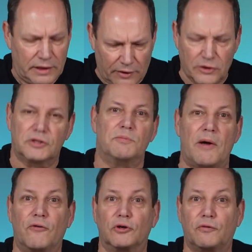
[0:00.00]
Now this is
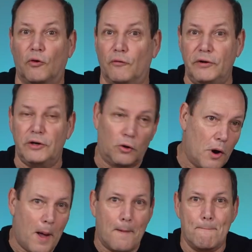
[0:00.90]
my first full
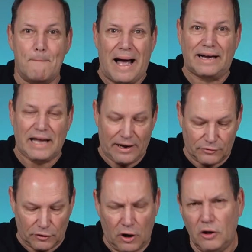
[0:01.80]
video back
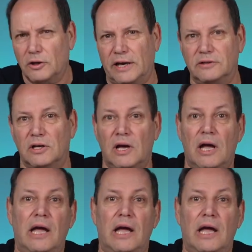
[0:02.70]
after the holidays